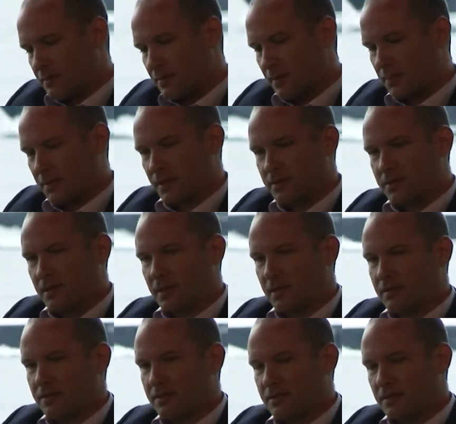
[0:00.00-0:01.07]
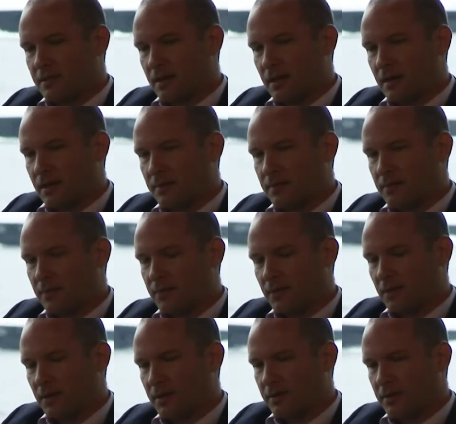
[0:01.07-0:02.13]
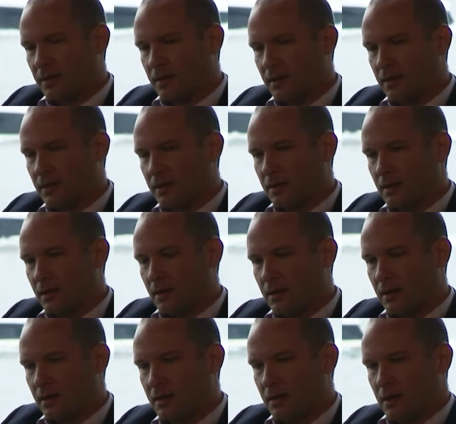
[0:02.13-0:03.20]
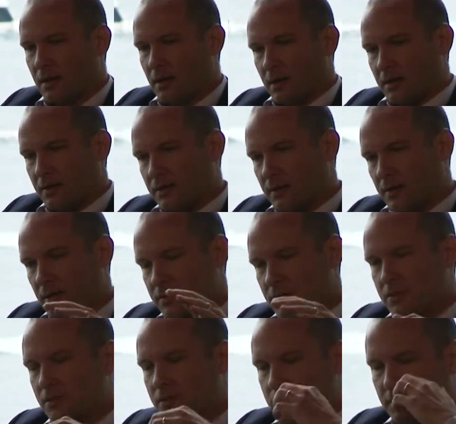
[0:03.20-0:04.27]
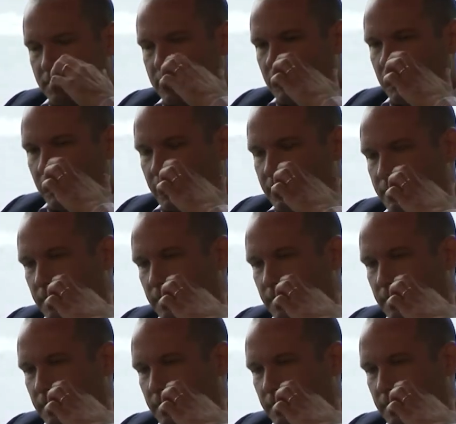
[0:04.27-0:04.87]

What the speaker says: My prediction is, if you look at the institutional timberland